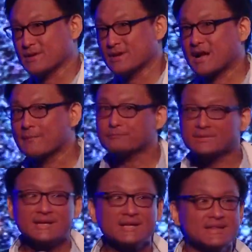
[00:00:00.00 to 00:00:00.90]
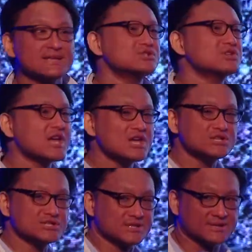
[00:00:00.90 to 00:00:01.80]
Completely
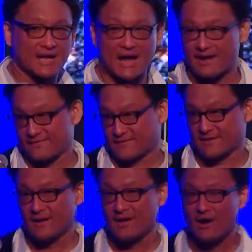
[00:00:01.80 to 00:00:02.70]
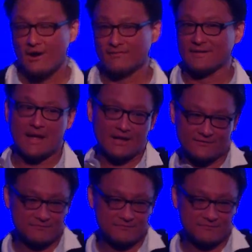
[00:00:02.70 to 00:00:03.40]
changed the lives of a lot of